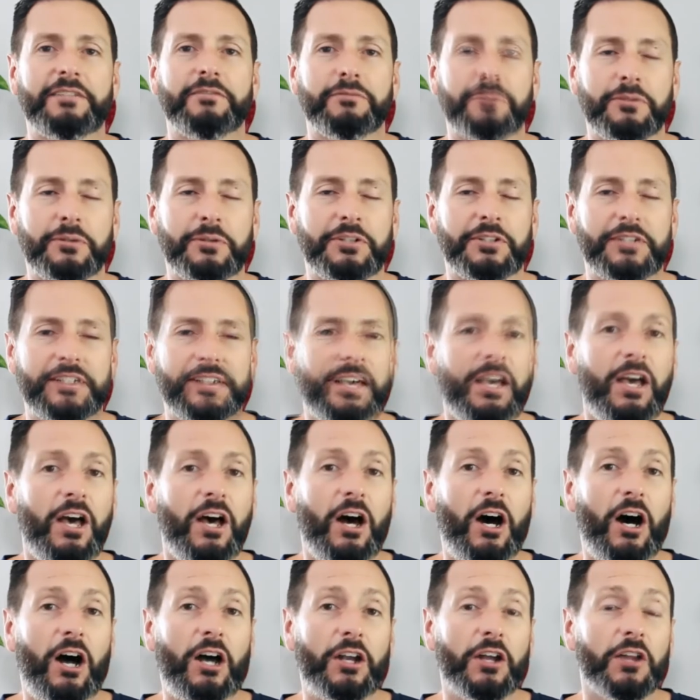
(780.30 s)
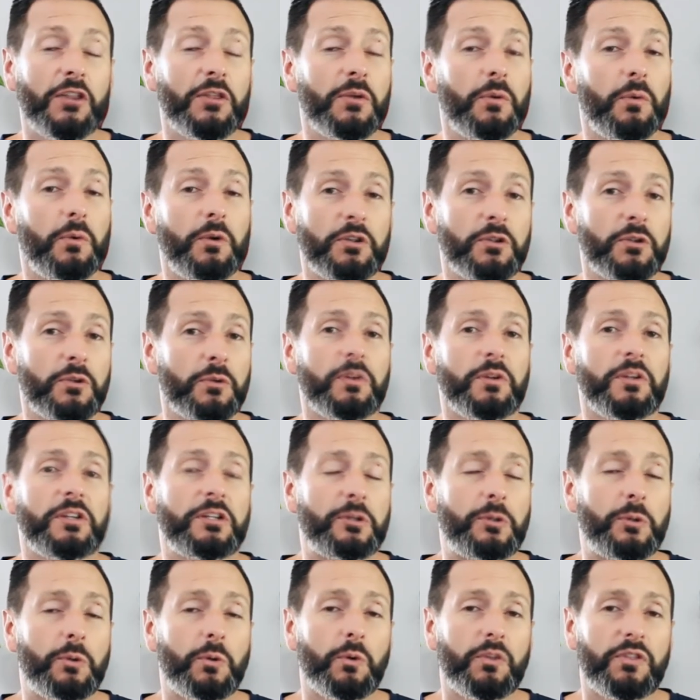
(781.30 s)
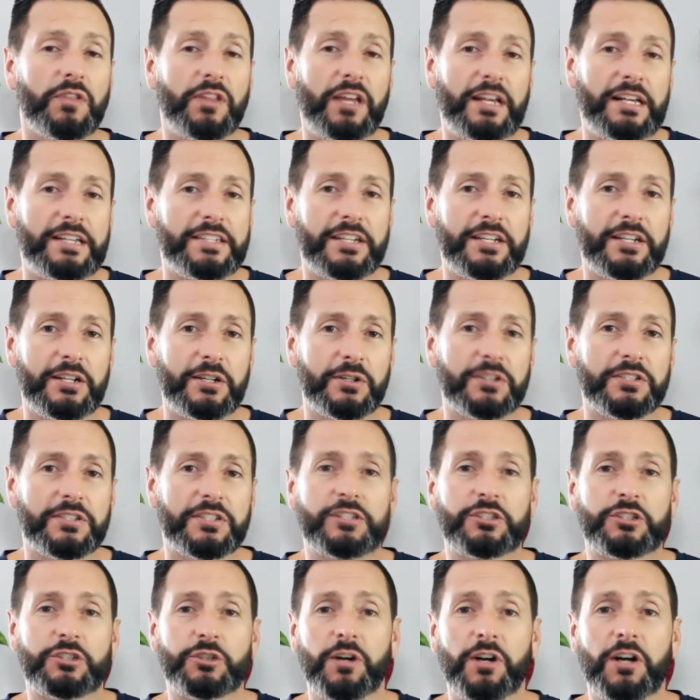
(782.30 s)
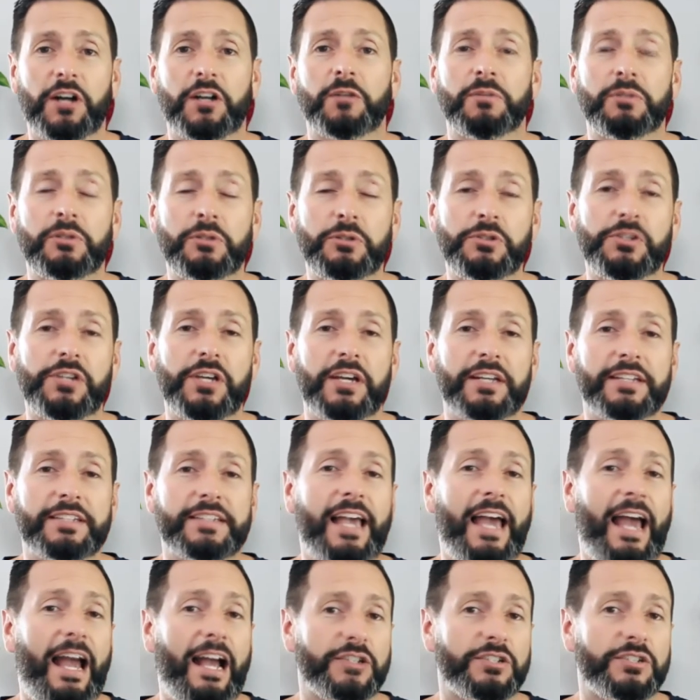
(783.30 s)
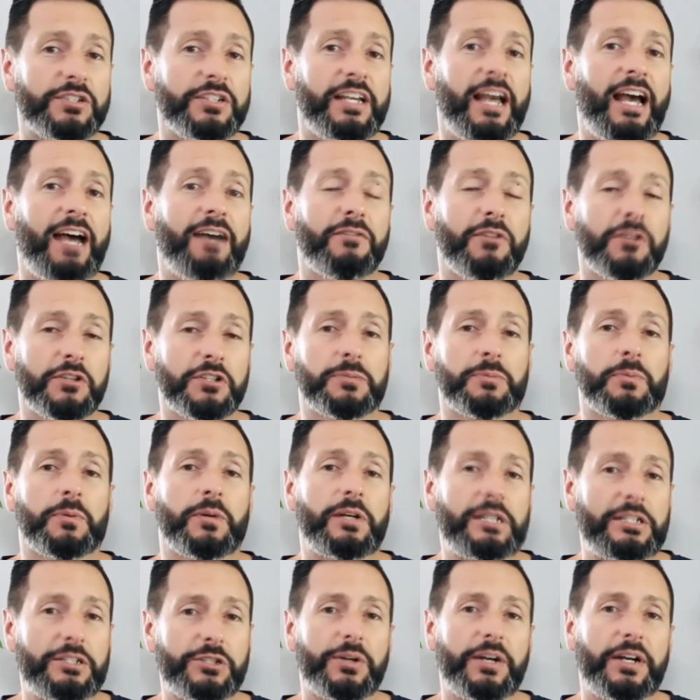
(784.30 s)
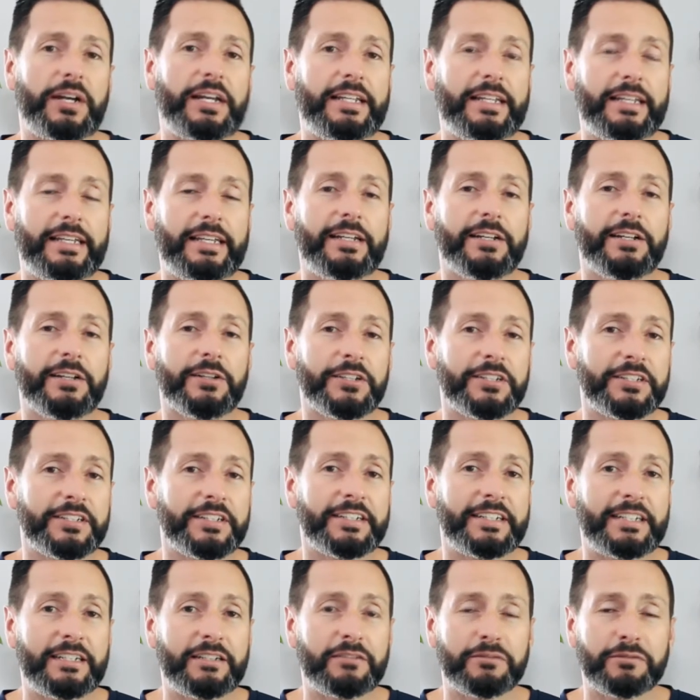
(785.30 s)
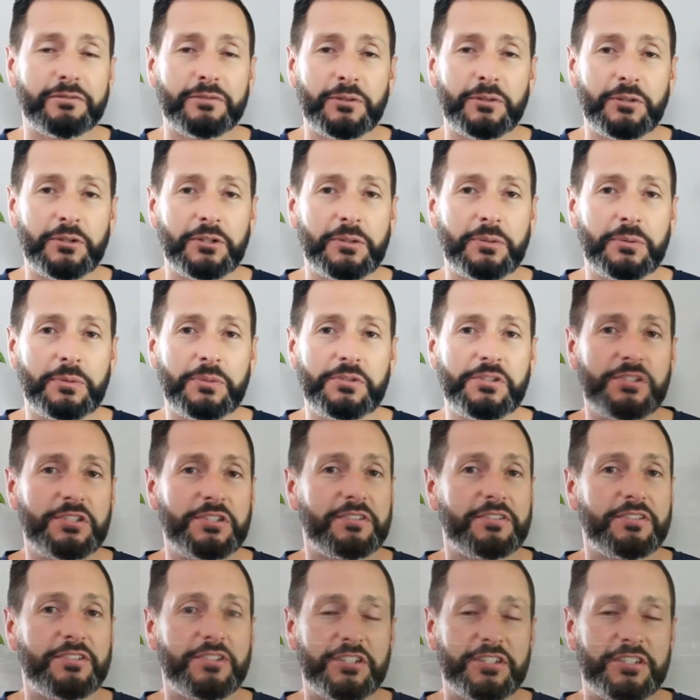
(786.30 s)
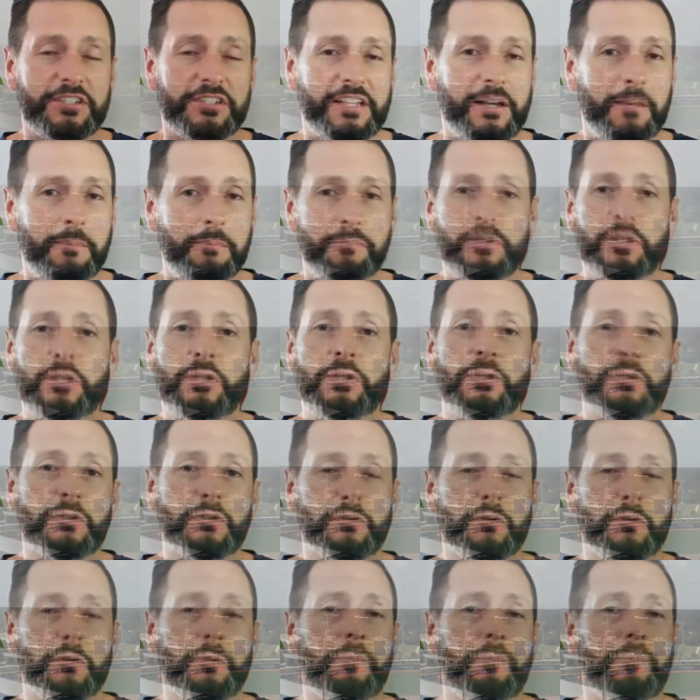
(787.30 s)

Florida. Another one of the really cool things here is the Toronto Blue Jays actually have their spring training here in Dunedin, Florida, which is just a beautiful